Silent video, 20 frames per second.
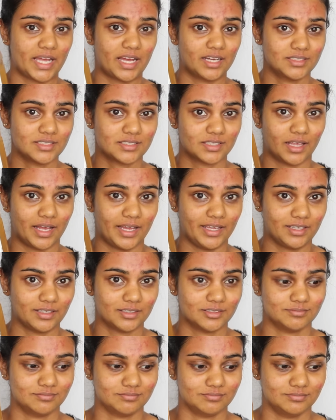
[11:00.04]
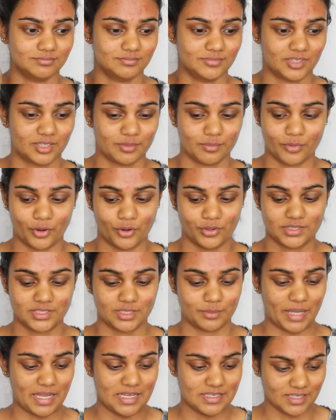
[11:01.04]
sounds like the
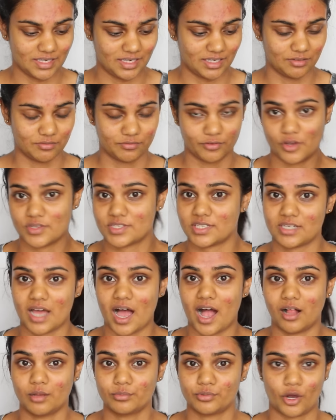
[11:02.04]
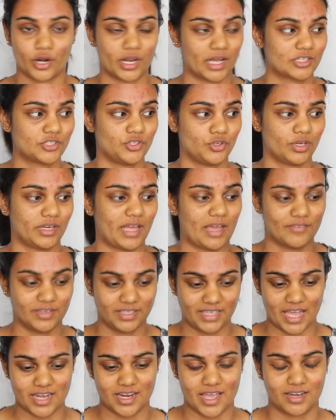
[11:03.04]
most amazing, versatile product you could
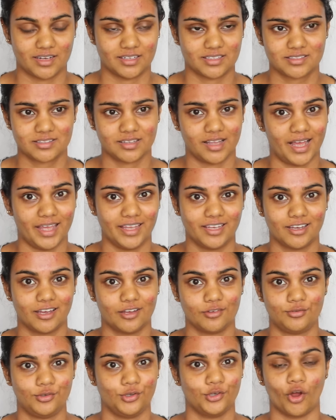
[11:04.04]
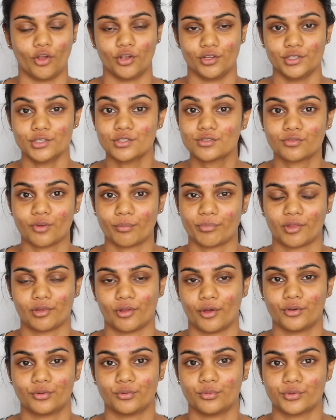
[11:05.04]
ever get, and it's like a few dollars from the
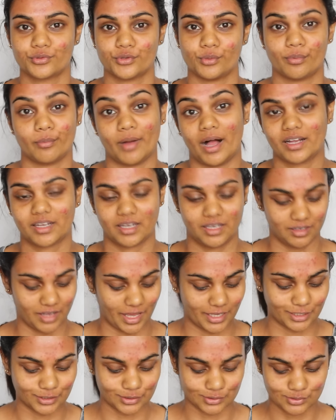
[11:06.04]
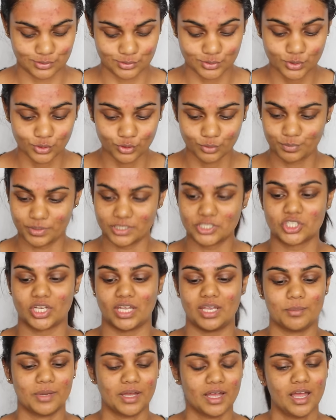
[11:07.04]
local supermarket. Like, it's super
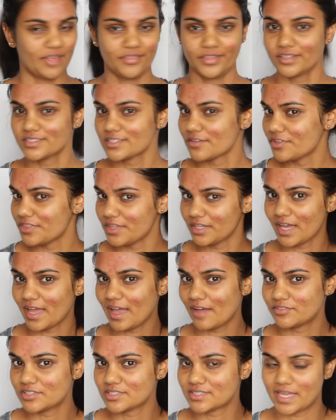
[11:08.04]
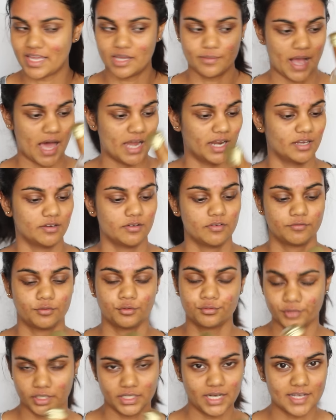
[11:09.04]
cheap. I think that's everything I have to say about it.
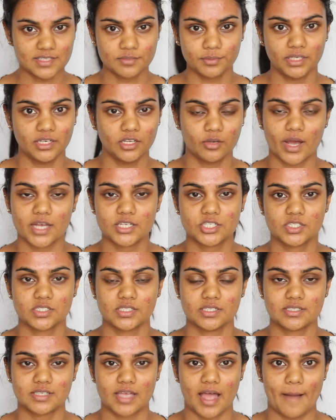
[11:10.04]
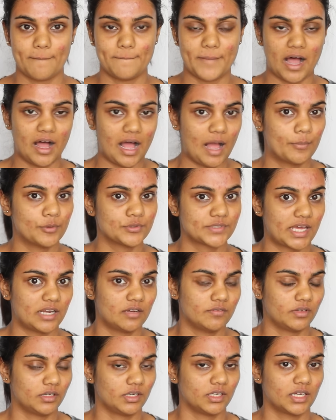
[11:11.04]
Feel free to ask me any questions about apple
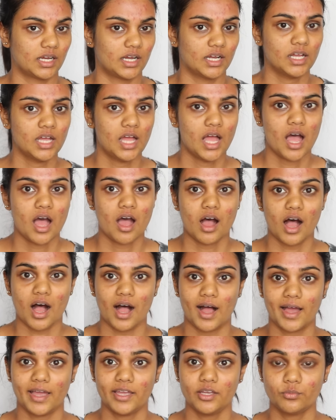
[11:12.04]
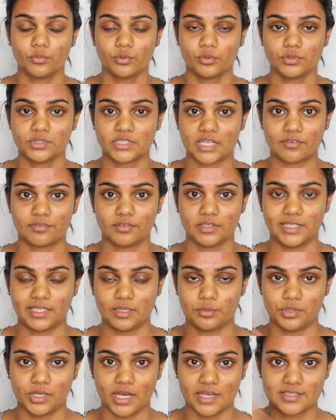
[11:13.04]
cider vinegar. I will definitely
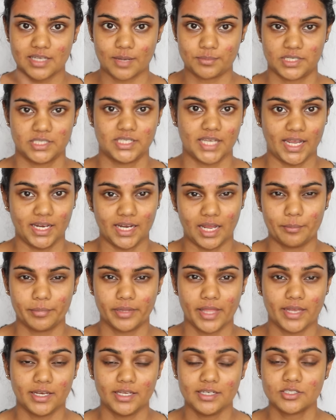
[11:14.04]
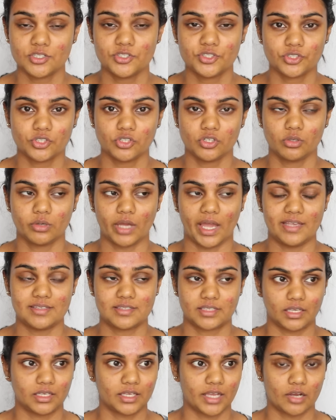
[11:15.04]
keep you guys up to date. I'm planning to do a
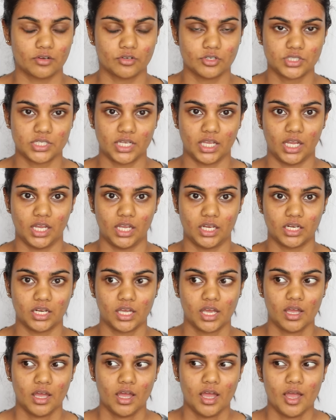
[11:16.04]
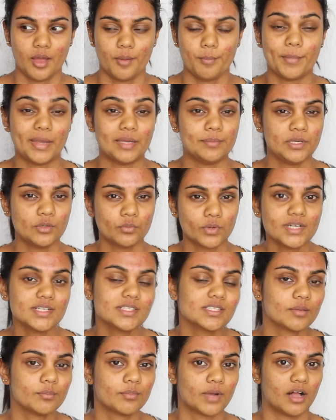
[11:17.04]
skincare routine maybe
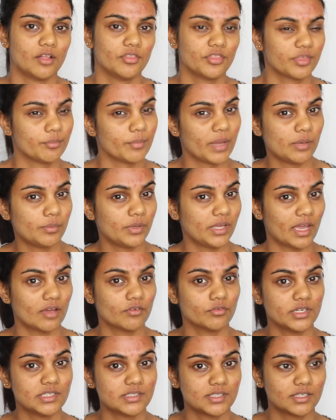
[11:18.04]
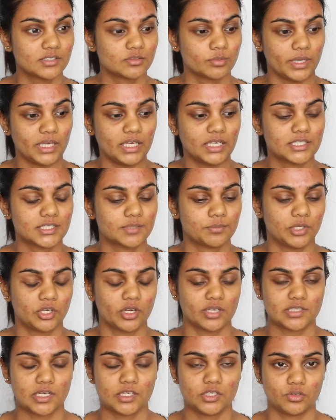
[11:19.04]
once a month, maybe every 6 weeks,
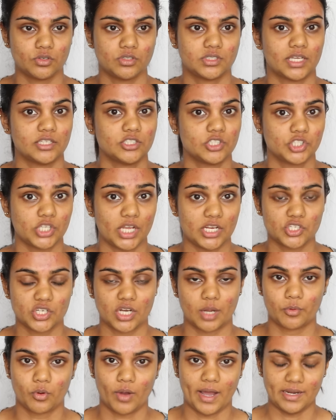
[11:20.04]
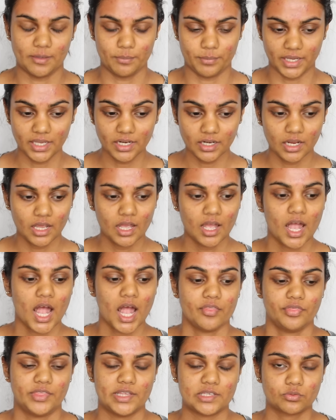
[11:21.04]
because I do tend to change it up quite a bit.
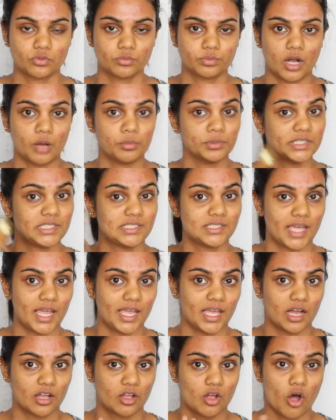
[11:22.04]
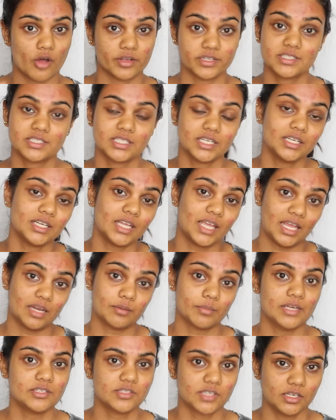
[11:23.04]
This will probably stay a constant
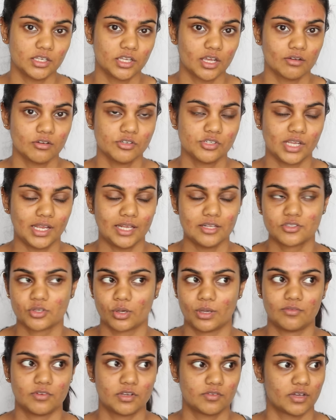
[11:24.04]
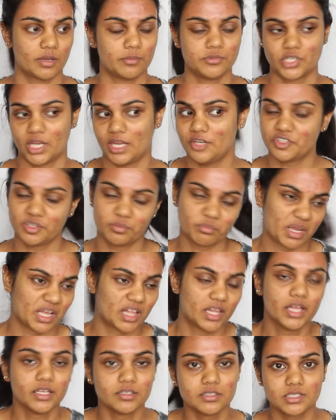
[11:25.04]
in my skincare routine, so even if I'm changing my
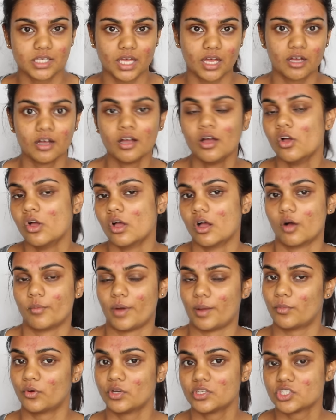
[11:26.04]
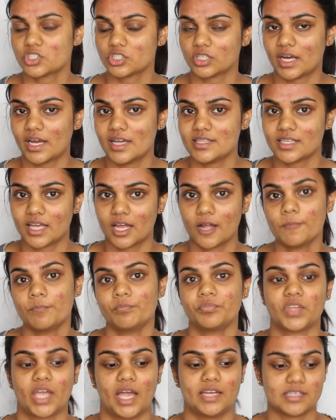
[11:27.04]
cleanser or my moisturizer,
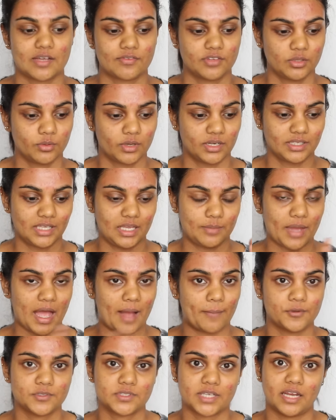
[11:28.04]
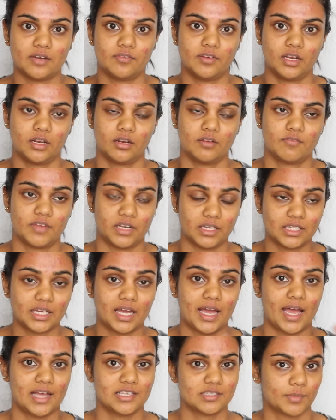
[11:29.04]
I definitely want to keep apple cider
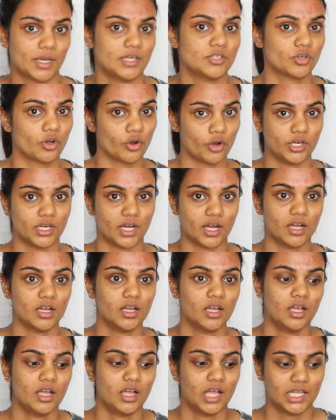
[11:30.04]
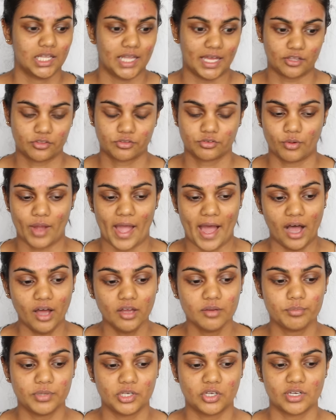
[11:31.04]
vinegar as my toner, like,
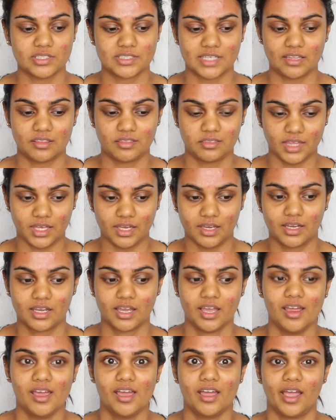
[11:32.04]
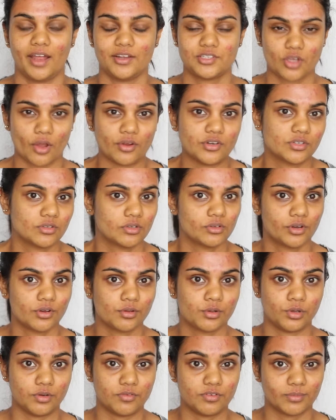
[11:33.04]
throughout, because I think it's going to do a lot
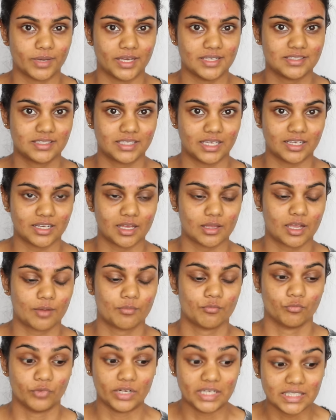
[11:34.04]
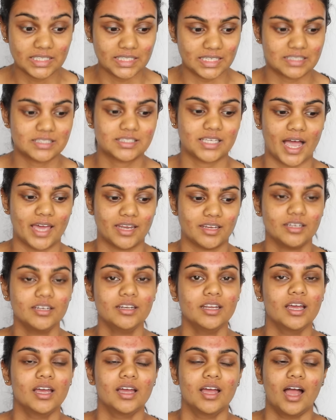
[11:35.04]
of good for my skin. Like, I'm really
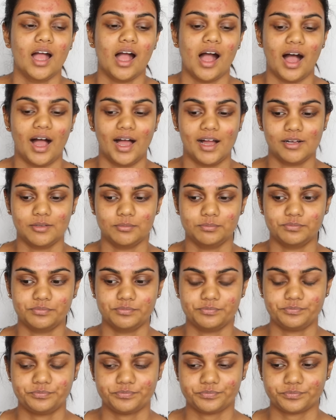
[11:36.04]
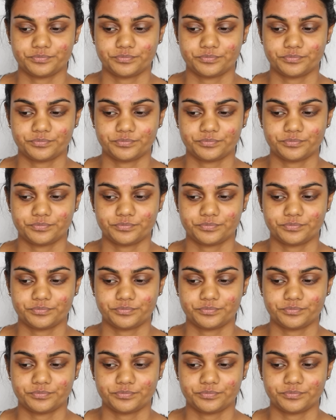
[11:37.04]
excited. But